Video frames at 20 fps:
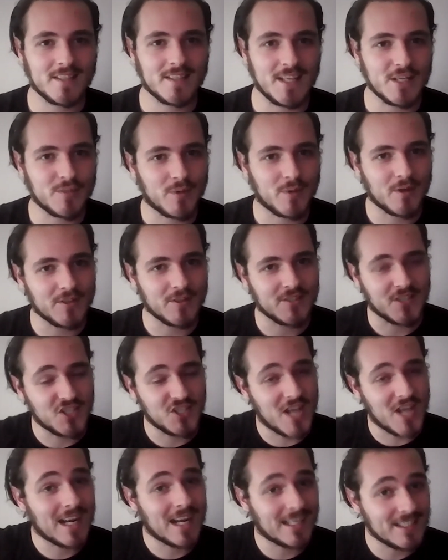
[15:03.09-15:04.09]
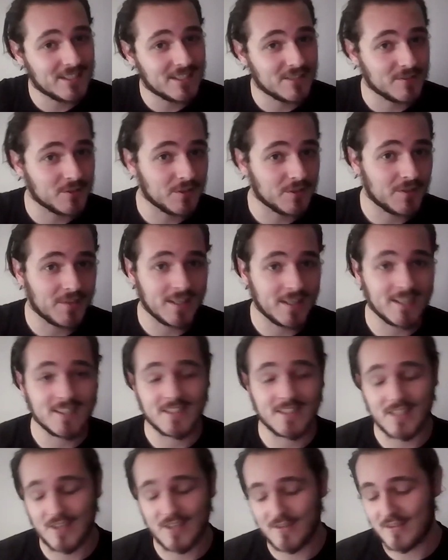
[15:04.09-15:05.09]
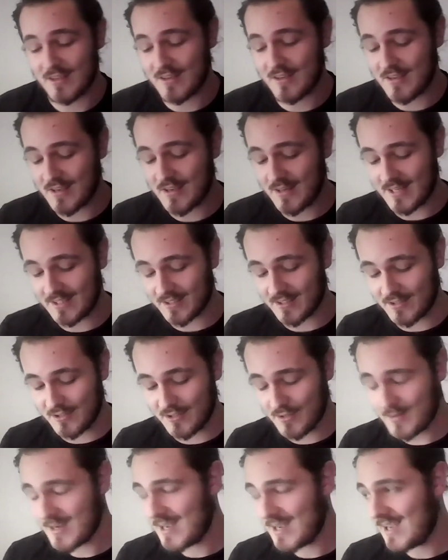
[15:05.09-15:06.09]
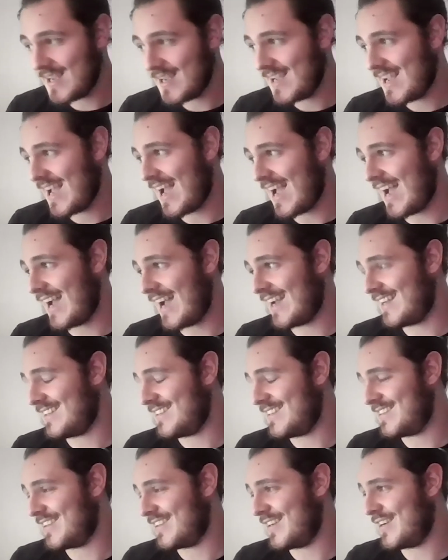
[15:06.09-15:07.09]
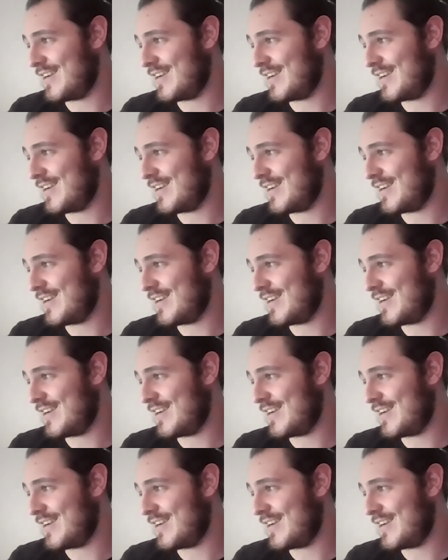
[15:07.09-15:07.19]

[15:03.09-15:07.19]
And each one's a checklist of all the things that you need to do. And